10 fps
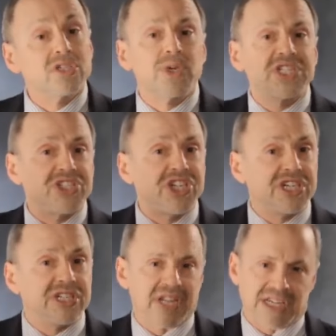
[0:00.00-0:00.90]
Swiss
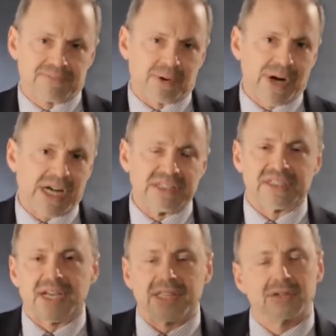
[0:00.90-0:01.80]
cheese has porosity,
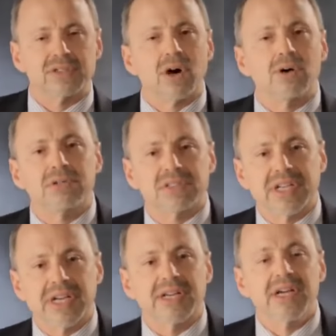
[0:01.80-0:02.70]
it's got those holes
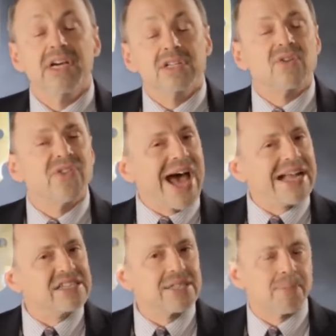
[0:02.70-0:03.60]
in it. So
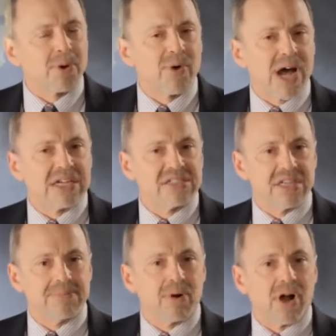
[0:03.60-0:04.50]
that's the
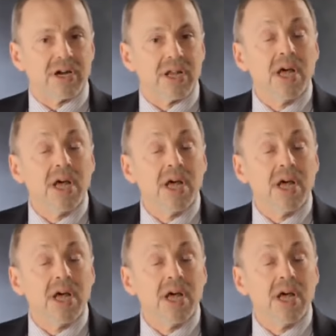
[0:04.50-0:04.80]
porosity part.